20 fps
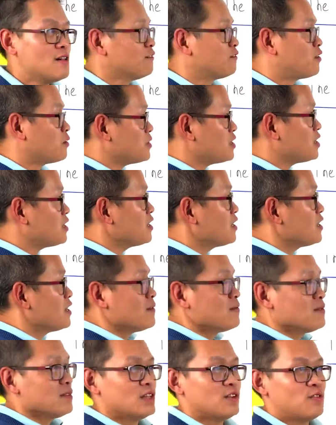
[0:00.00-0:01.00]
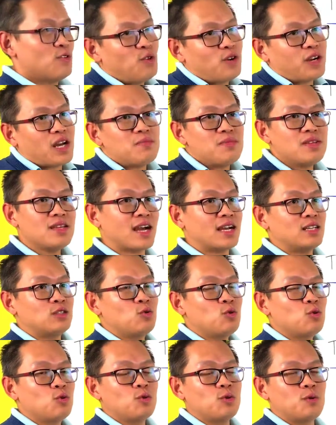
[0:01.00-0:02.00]
For me, if you look at me, I
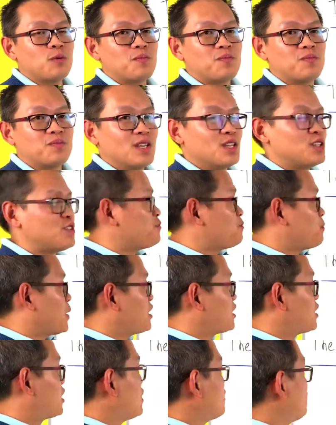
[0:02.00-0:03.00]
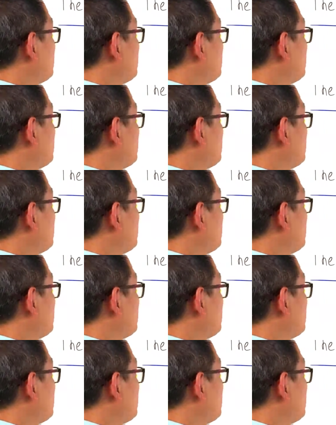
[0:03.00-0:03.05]
do this particular